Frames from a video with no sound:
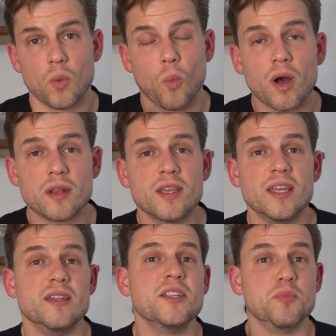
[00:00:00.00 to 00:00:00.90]
One,
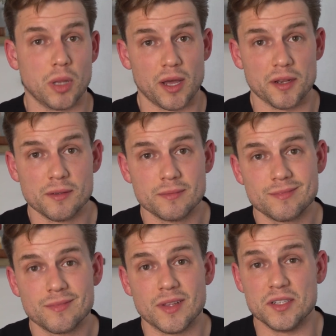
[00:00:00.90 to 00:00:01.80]
it needs blood,
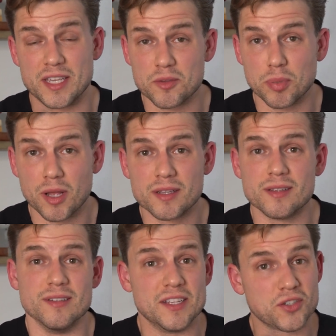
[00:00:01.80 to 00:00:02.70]
and to get the blood,
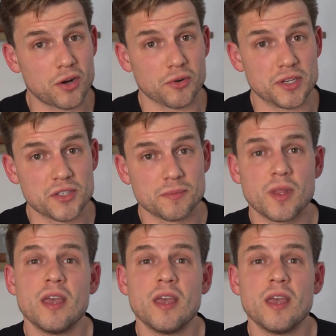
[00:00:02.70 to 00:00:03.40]
it needs arteries.